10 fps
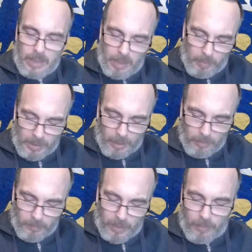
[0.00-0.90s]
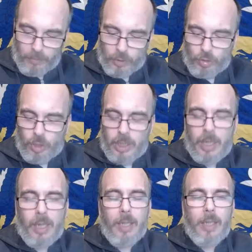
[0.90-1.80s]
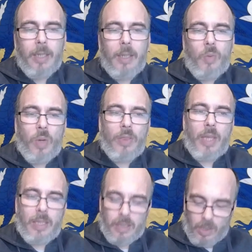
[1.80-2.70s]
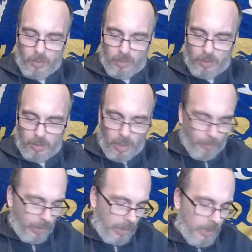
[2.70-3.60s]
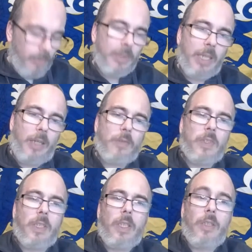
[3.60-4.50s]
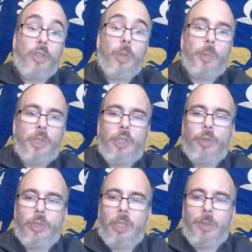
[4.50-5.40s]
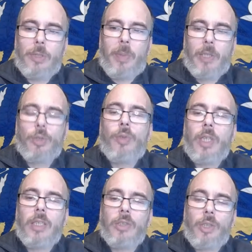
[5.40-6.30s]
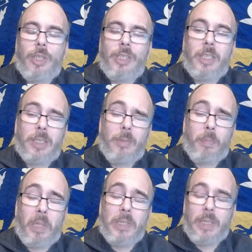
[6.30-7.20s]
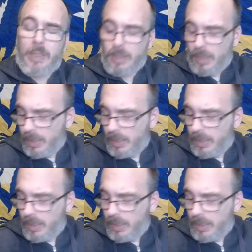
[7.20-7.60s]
it becomes very frustrating when they don't apply themselves to produce those special things on a consistent basis.